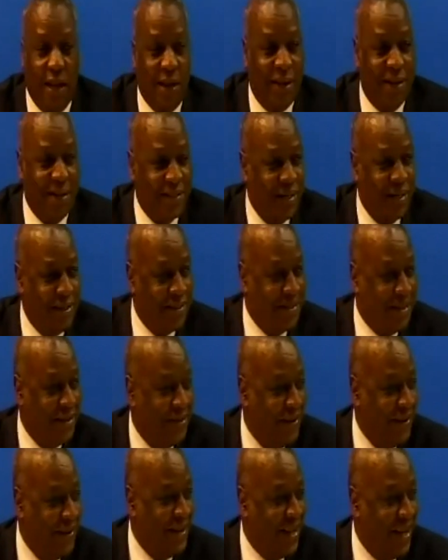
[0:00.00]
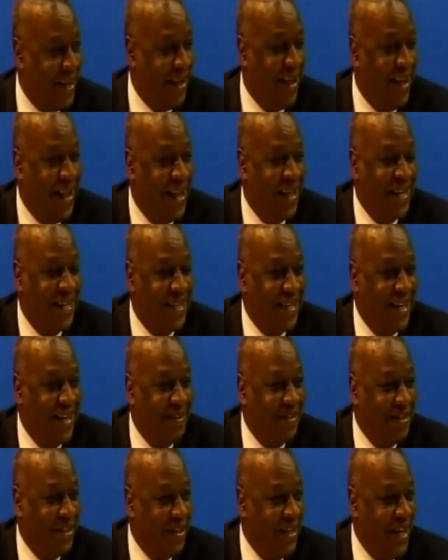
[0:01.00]
so, so, so,
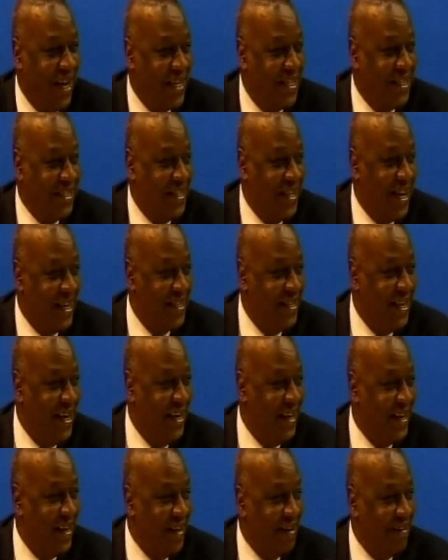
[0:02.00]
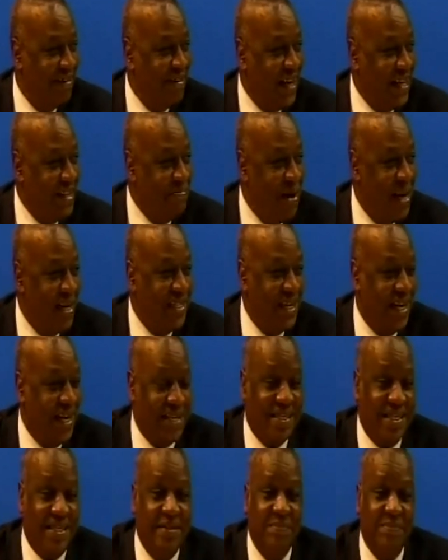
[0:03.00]
so, that's that's the uh, that's my task.